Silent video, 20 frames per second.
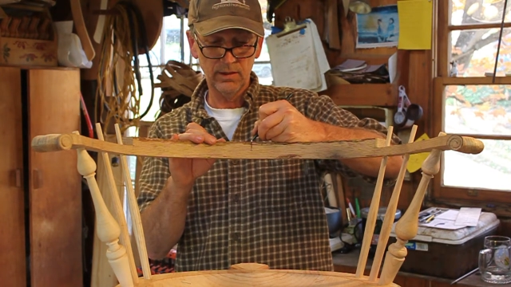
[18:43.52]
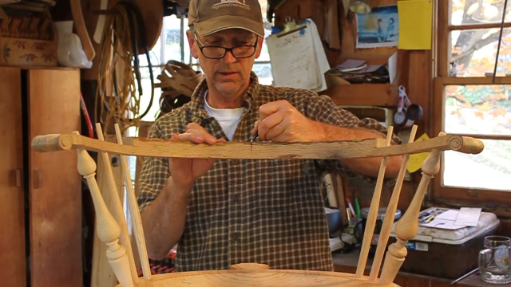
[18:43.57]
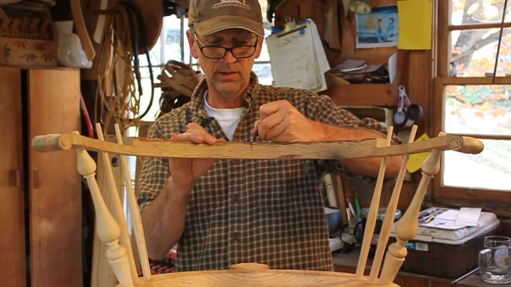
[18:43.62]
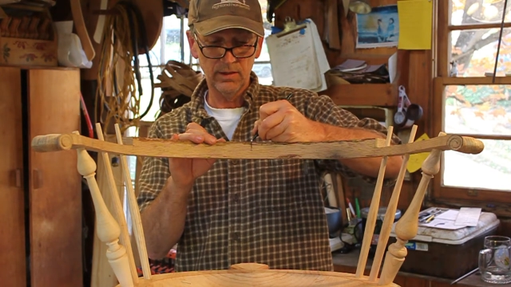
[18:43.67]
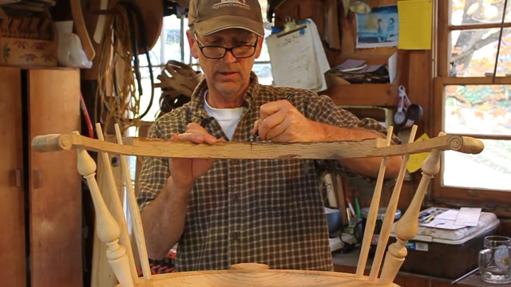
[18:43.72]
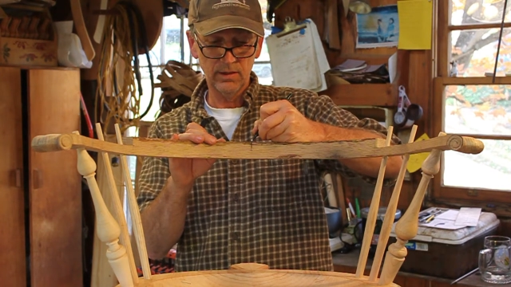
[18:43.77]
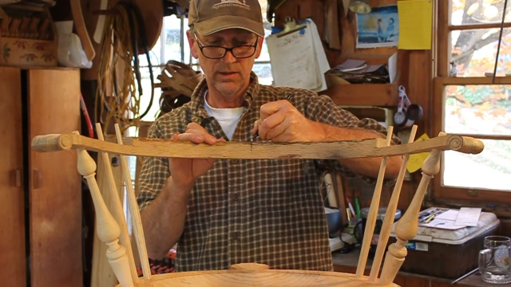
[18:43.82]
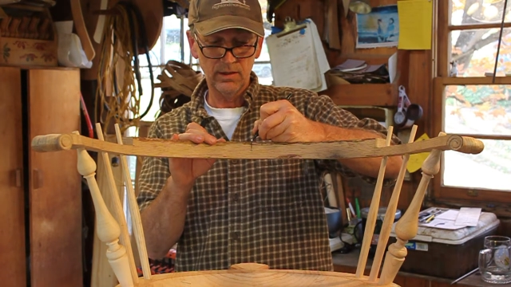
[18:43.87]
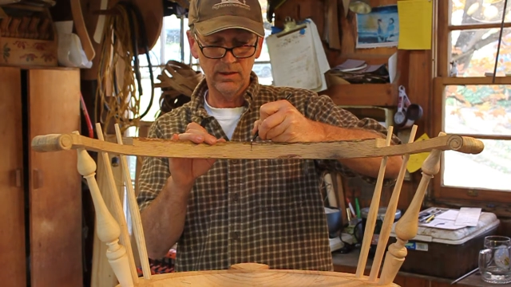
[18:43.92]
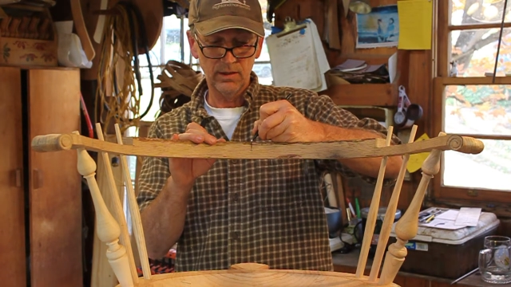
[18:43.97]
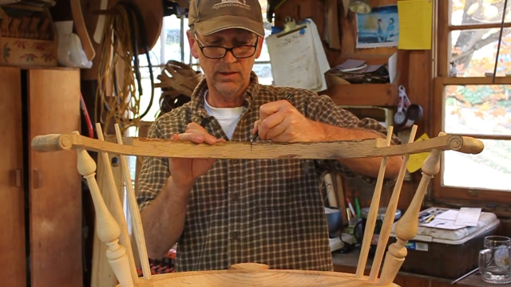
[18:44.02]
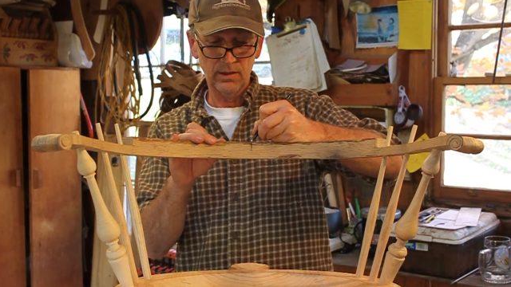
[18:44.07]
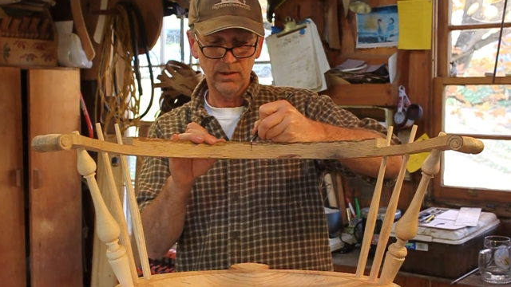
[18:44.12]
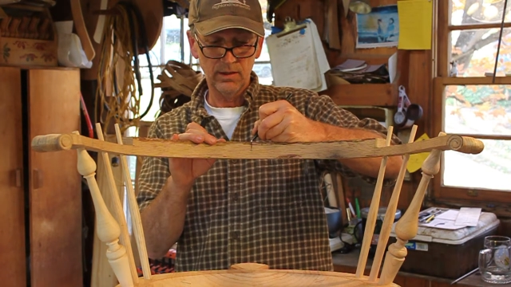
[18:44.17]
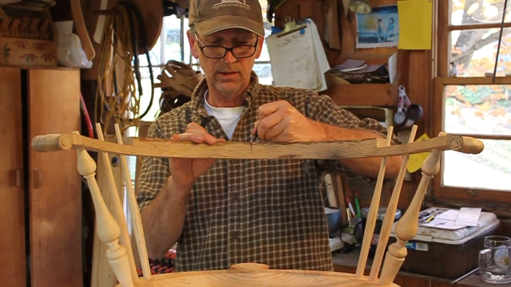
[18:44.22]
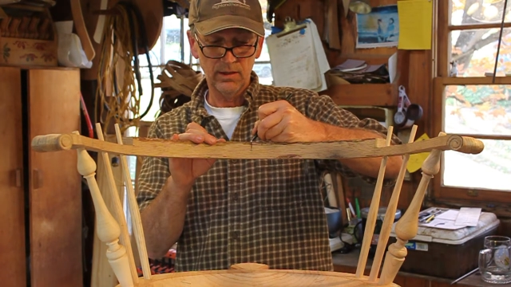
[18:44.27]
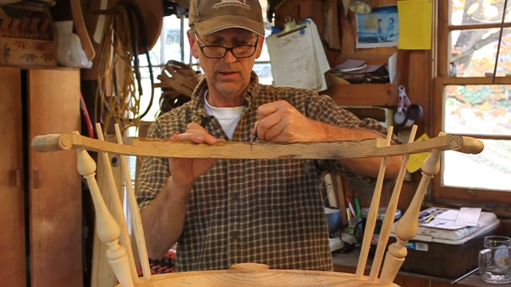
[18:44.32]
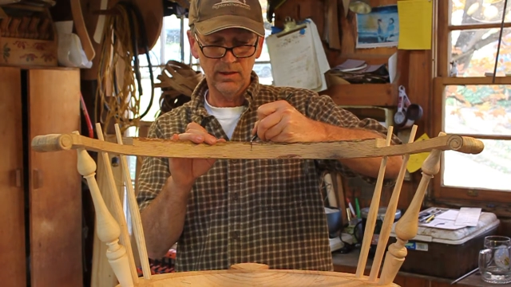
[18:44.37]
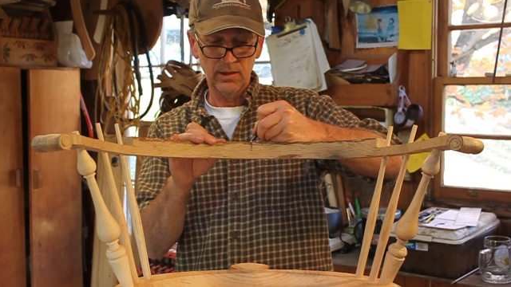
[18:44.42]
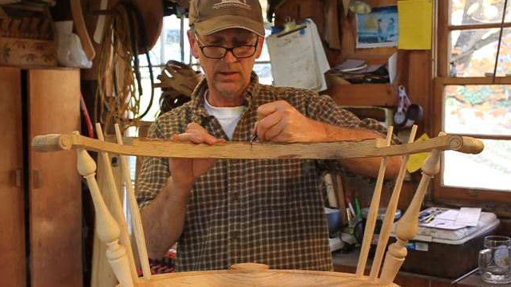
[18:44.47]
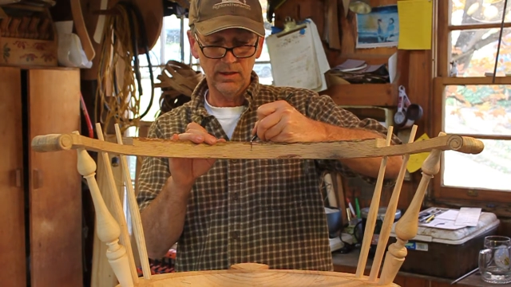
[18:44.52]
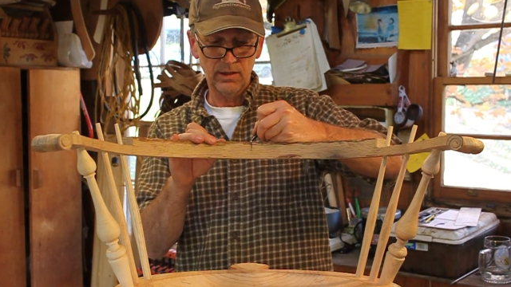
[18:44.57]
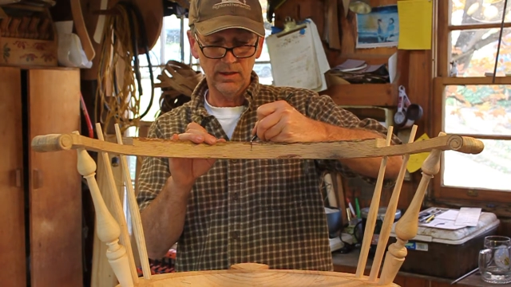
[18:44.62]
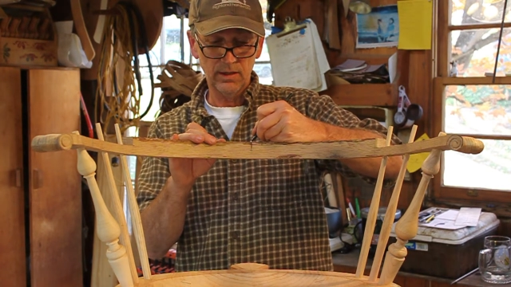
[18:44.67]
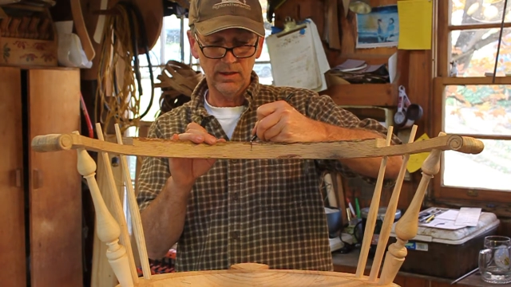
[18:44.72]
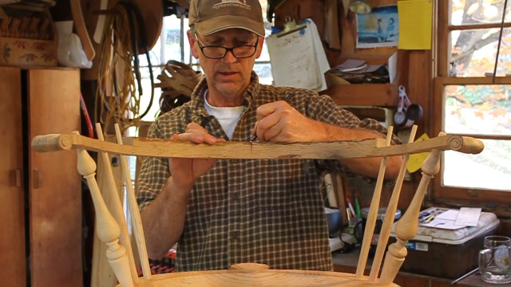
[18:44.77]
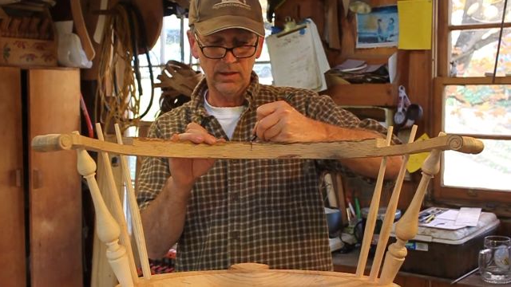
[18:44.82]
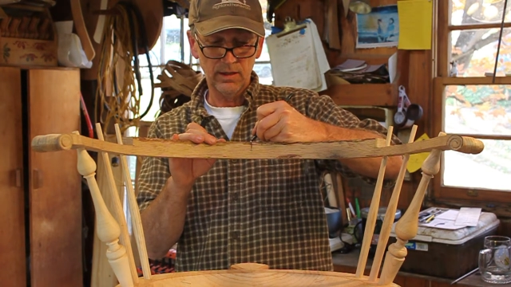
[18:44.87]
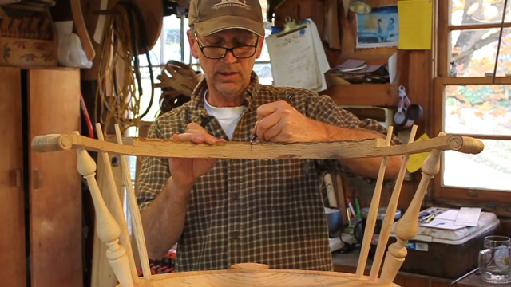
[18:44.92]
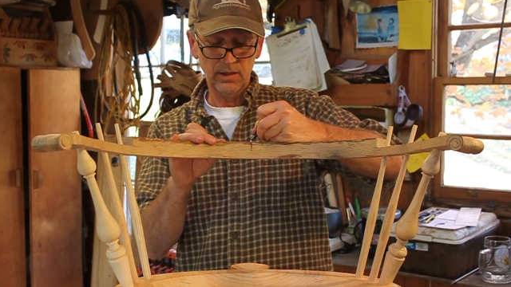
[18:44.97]

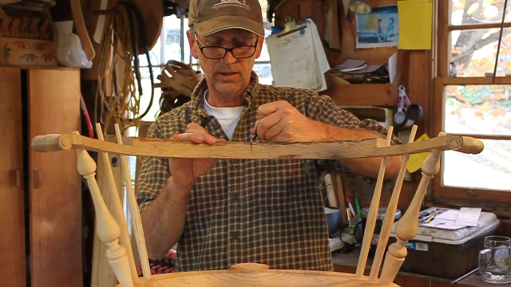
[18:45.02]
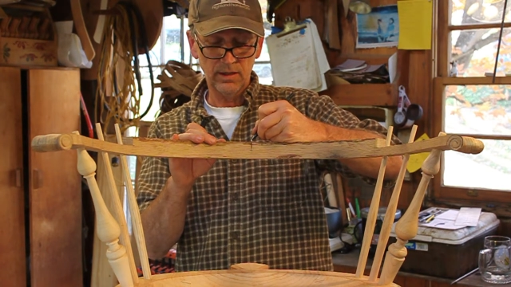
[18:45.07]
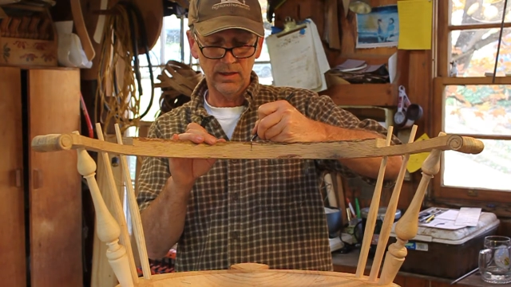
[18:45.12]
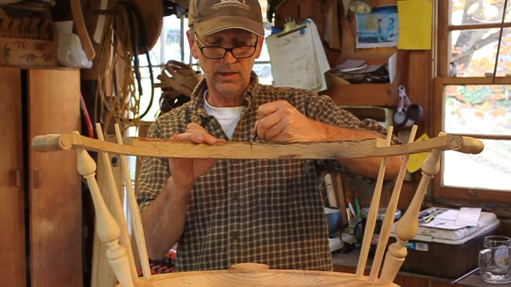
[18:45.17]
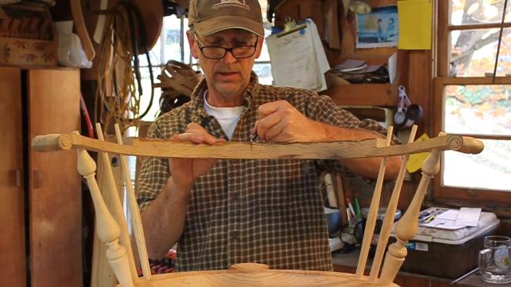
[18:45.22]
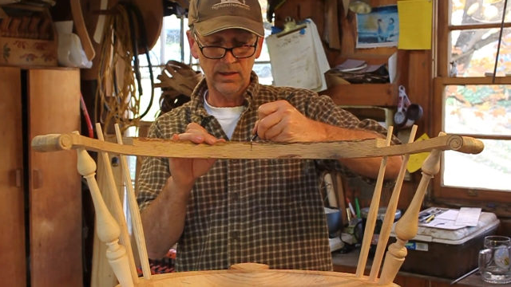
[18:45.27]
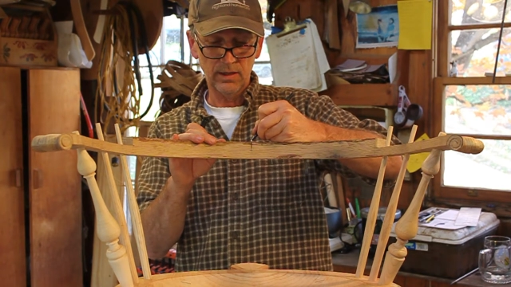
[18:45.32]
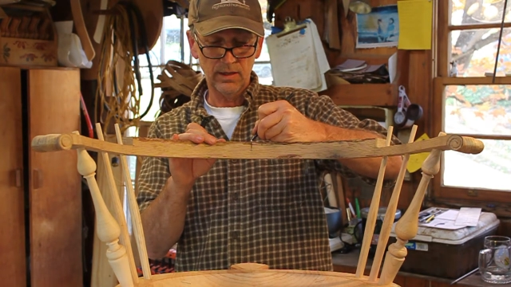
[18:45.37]
(silence)